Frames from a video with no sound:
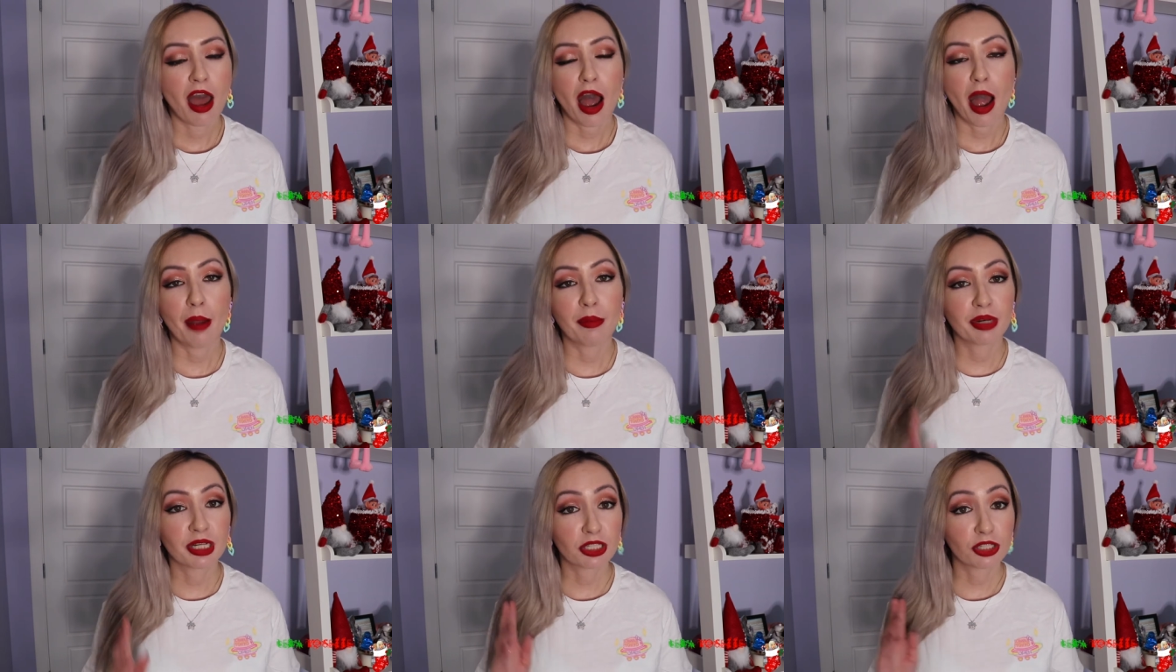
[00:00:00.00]

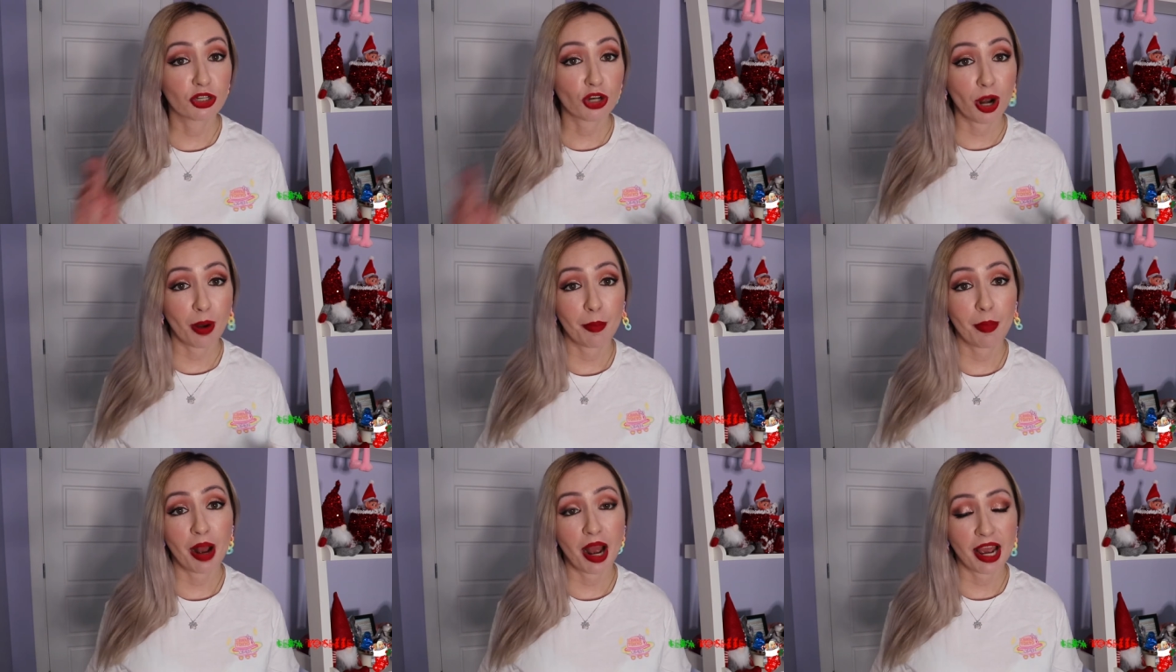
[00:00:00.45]
I'm gonna
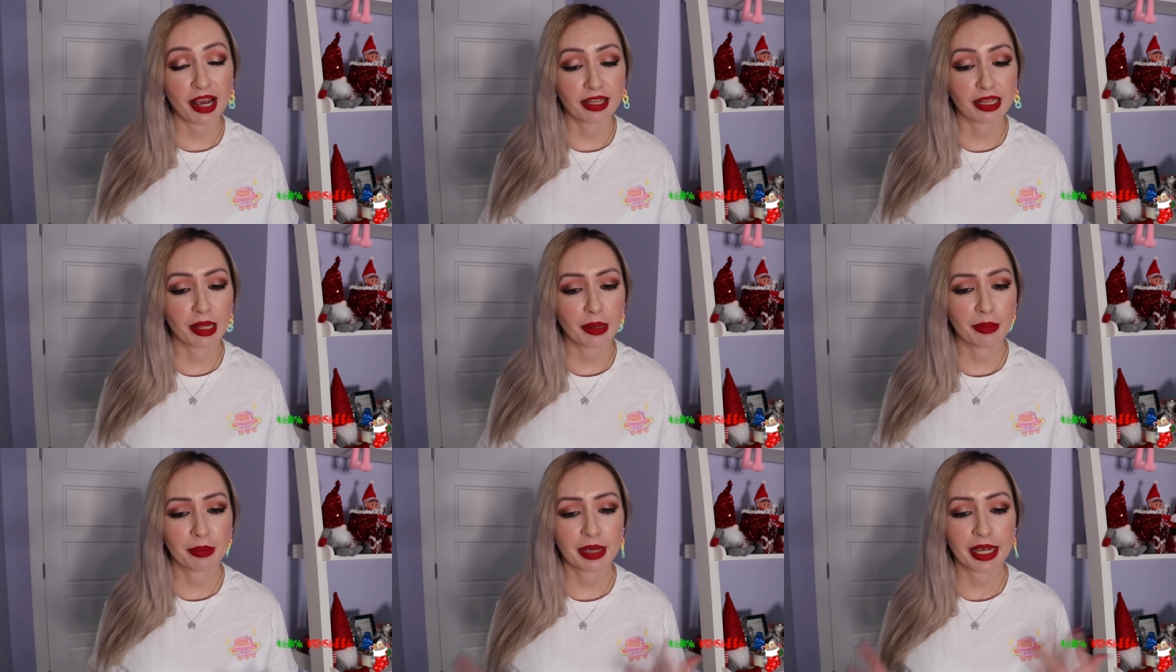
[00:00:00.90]
start
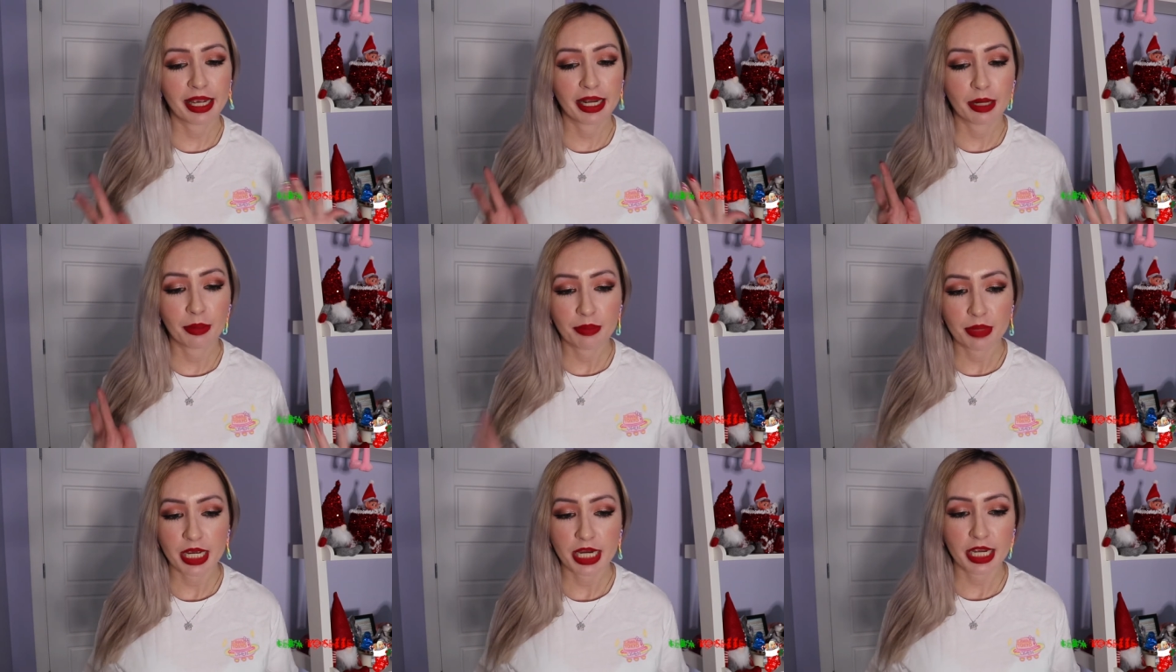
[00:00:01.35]
buying them
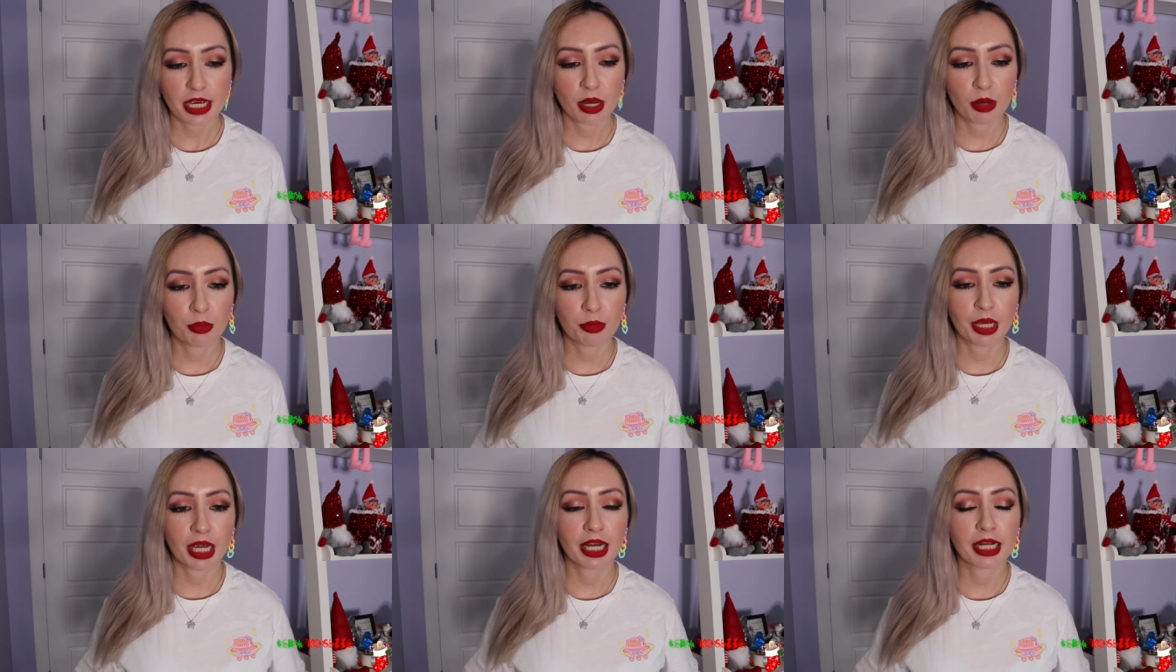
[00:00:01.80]
in a
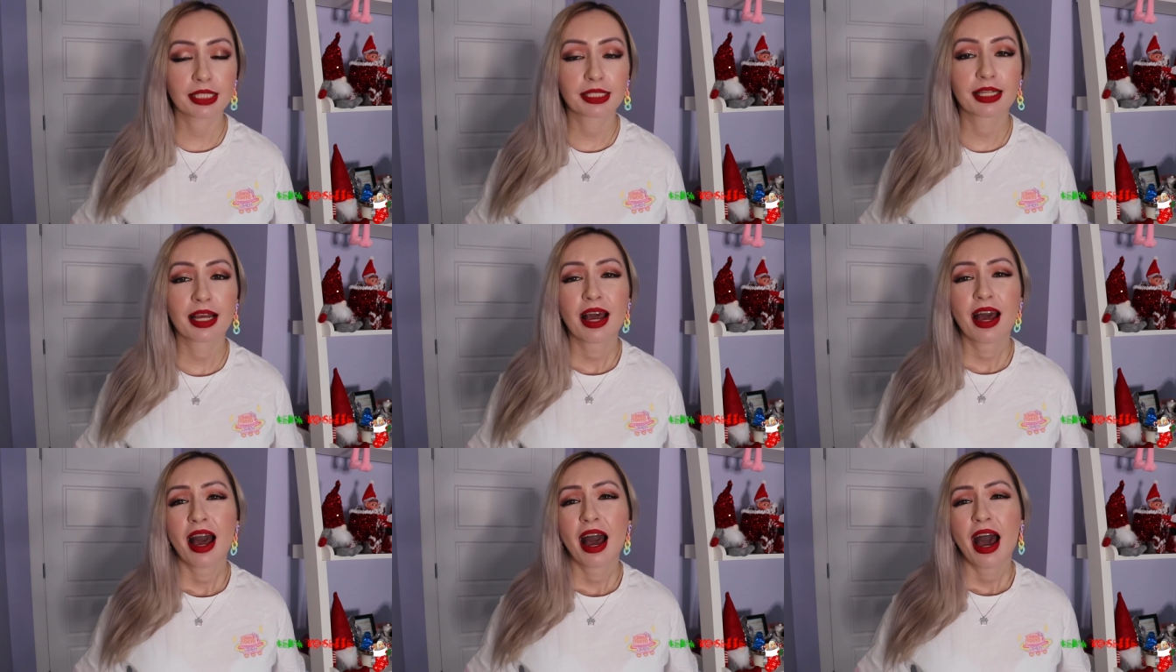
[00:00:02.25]
medium because